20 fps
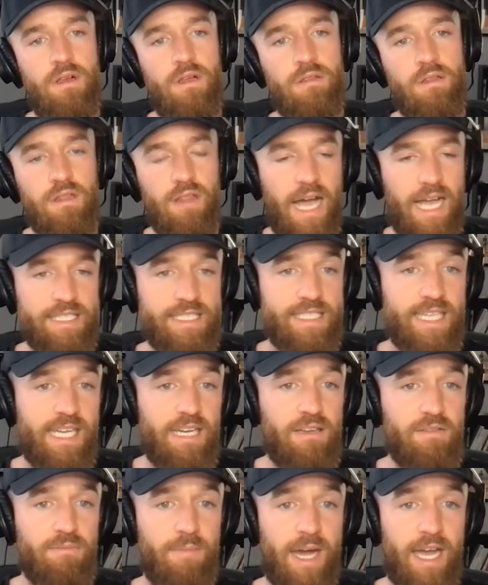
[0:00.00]
The last
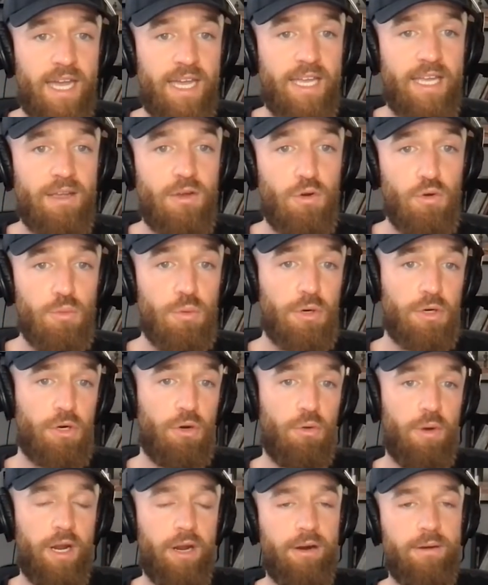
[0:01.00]
night of my Uber
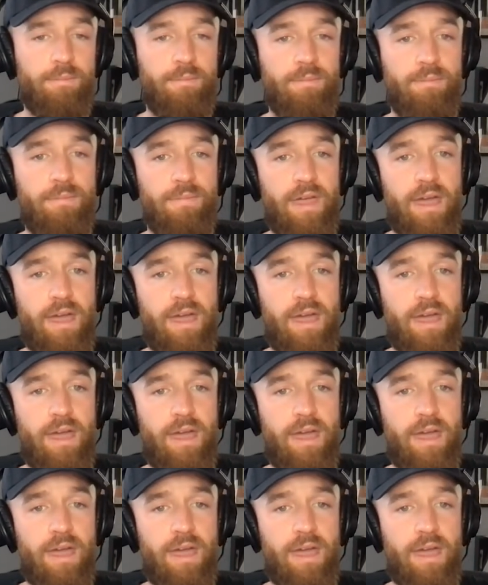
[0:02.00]
career,